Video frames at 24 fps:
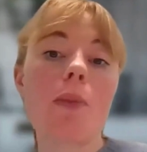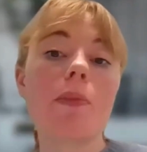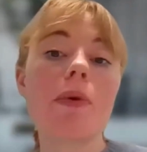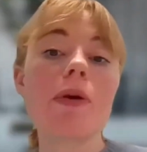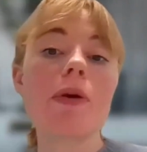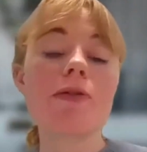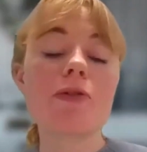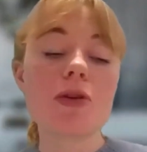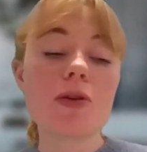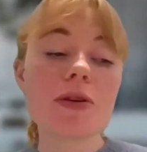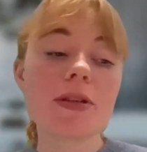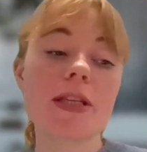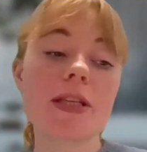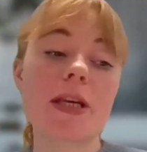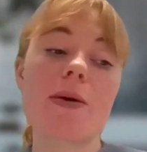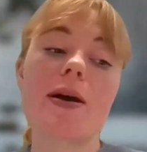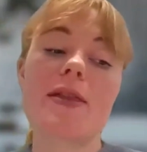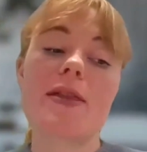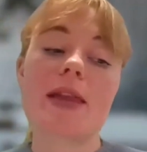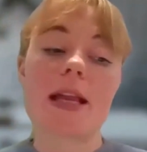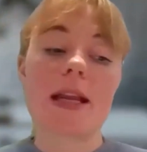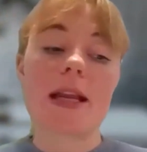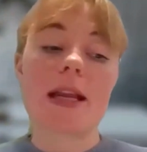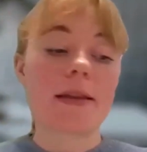We've also,
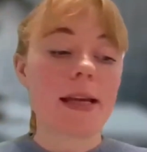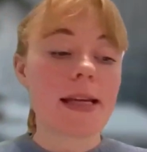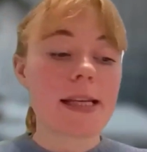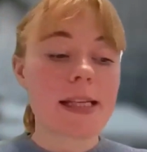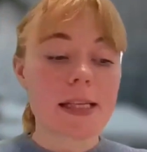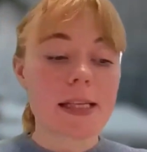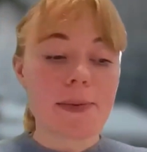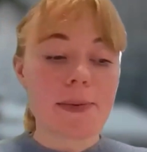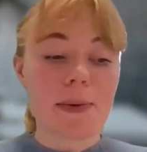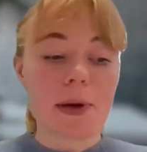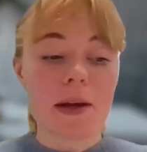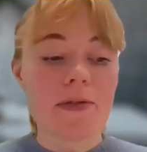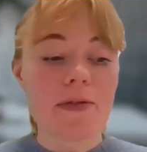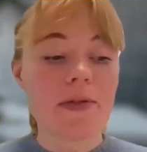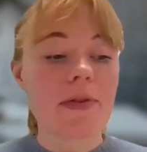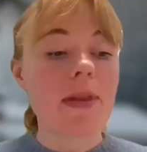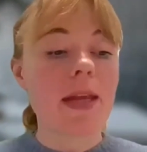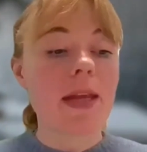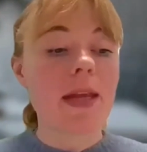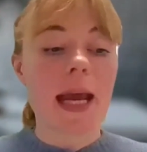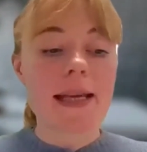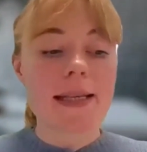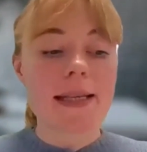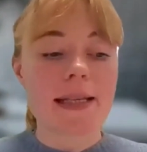I think this is one of
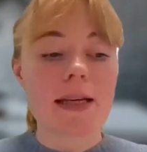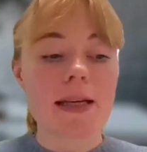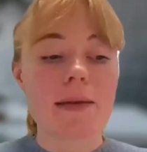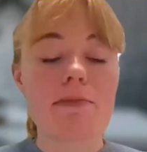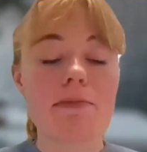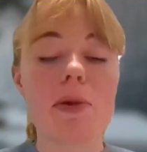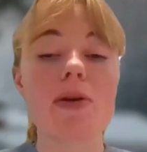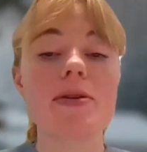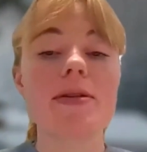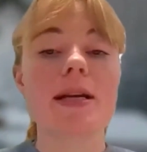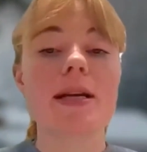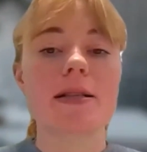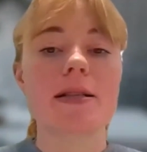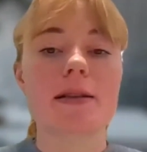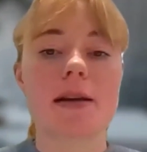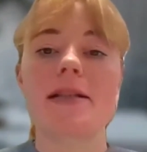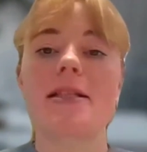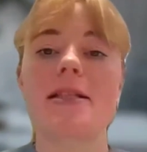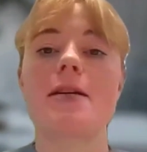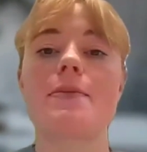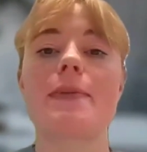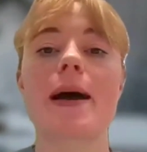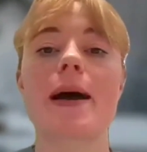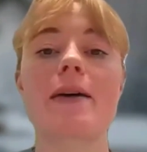the cases I'm most
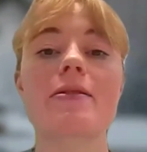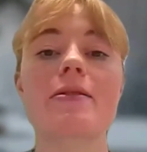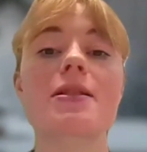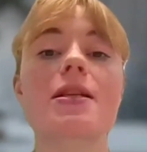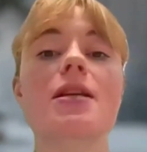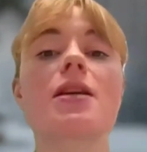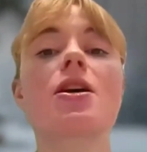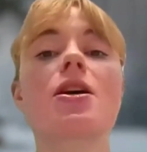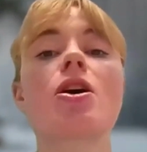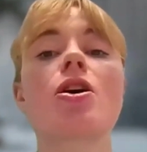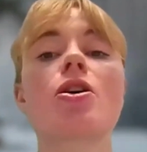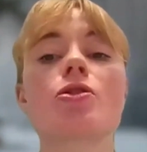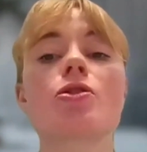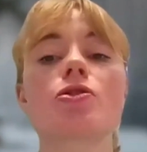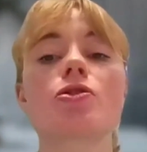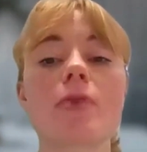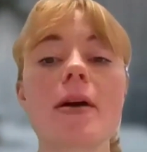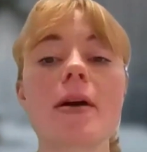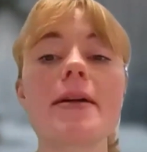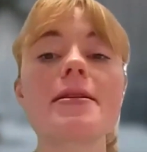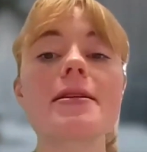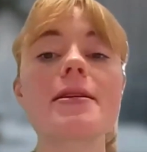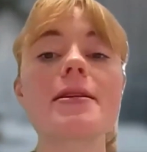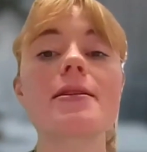excited about,
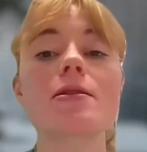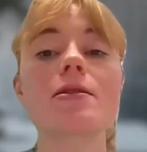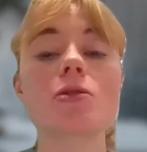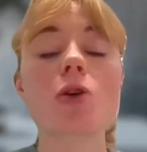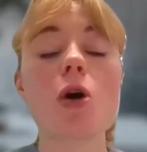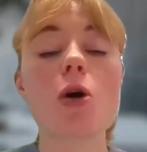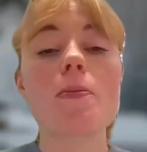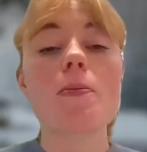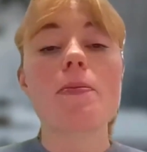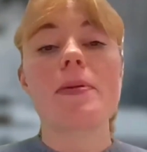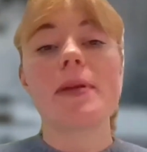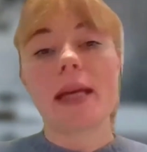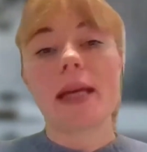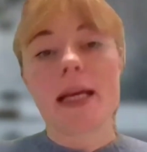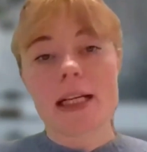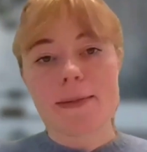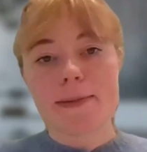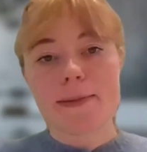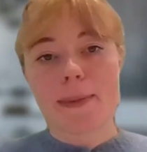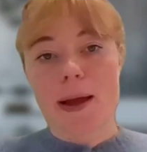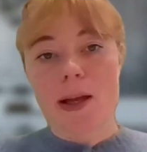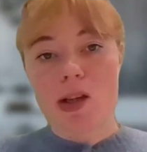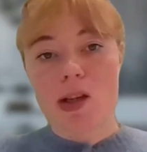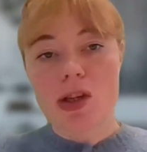trying to stop the
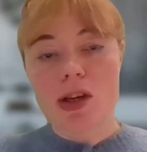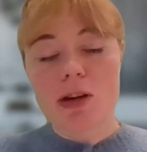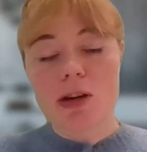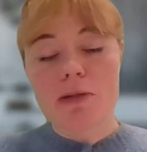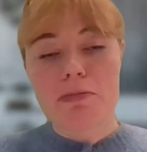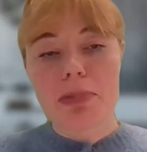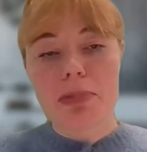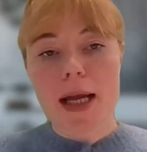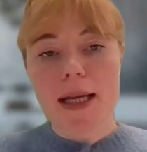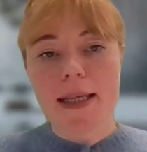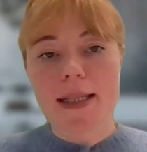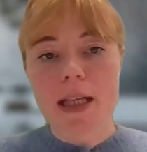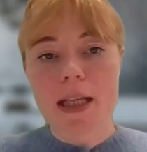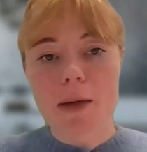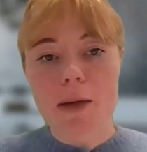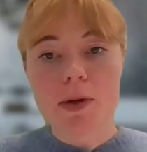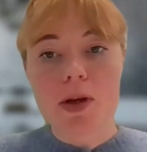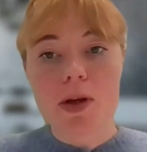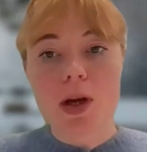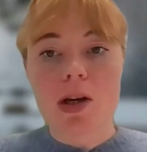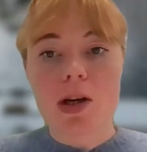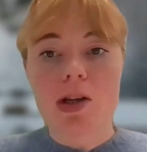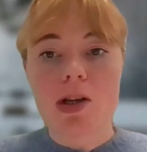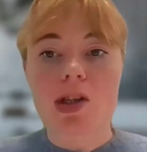expansion of plastic
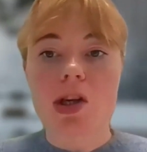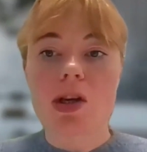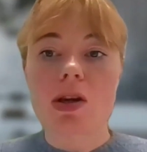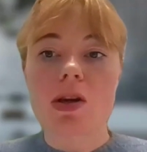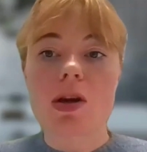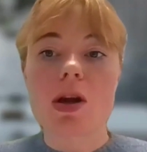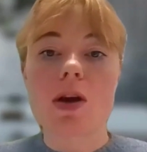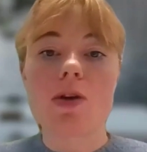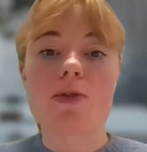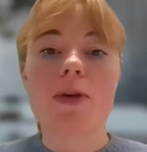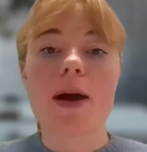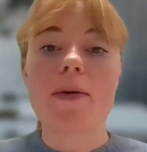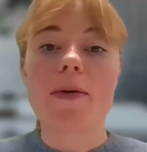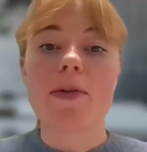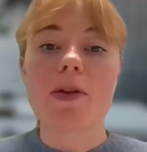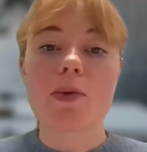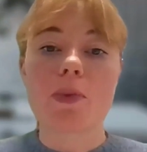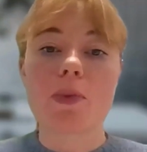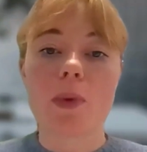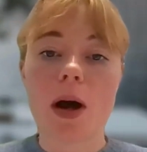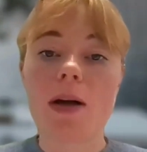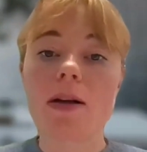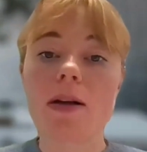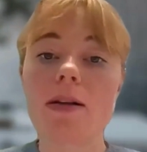production around the
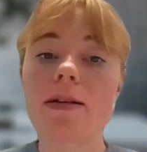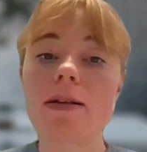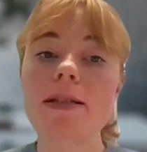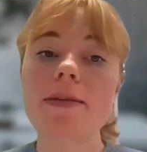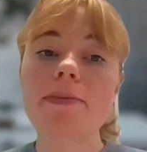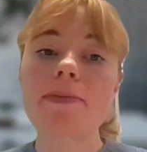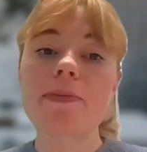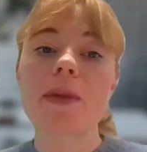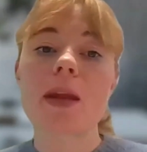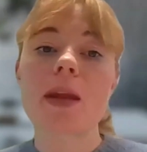world.